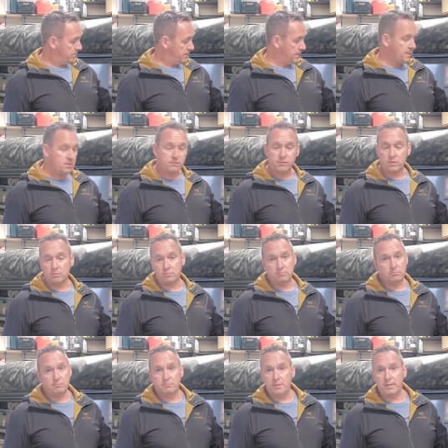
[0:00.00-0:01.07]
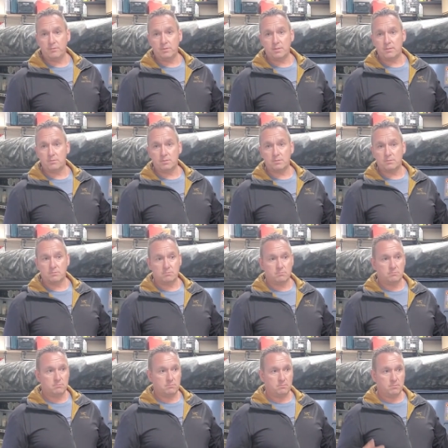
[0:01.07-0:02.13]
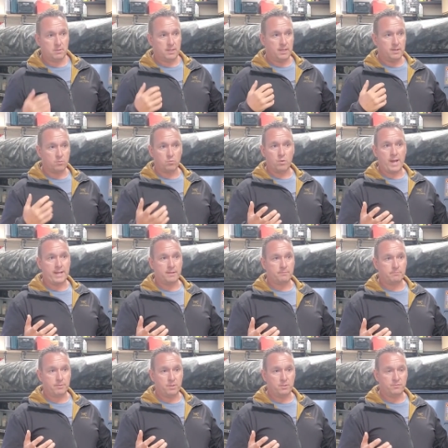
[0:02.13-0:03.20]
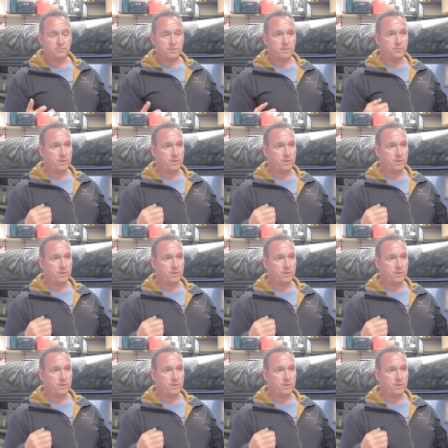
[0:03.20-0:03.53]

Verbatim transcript: The EcoFlow it was it was it ran it beautifully.